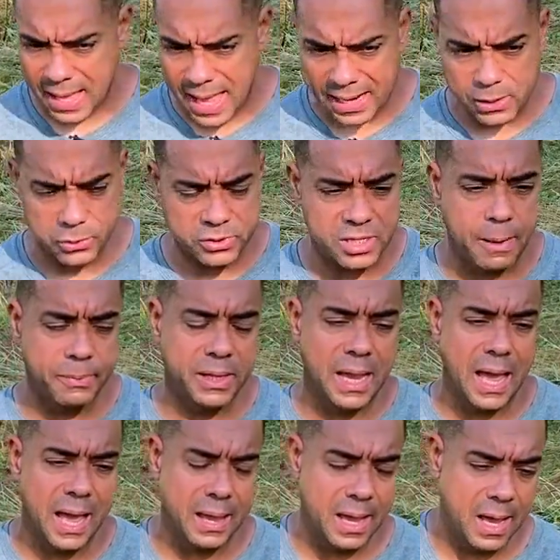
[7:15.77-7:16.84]
echoed something
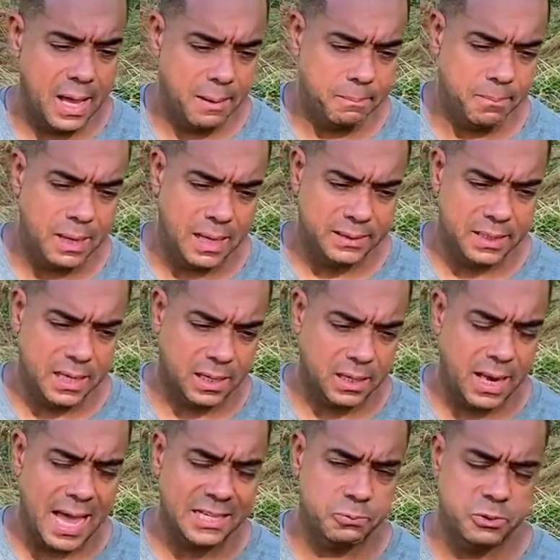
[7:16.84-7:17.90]
I, um, I did a
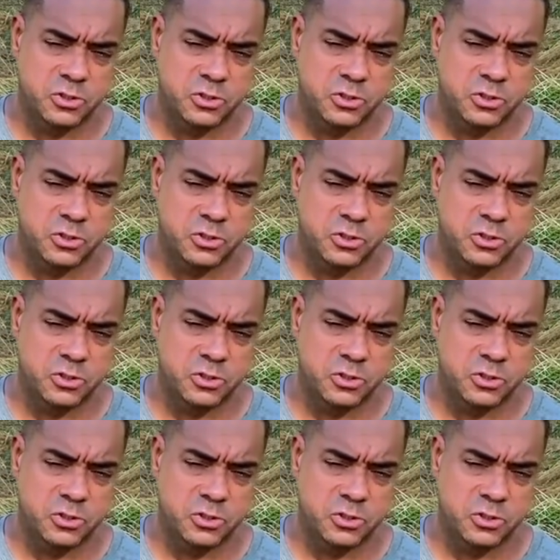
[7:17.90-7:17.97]
class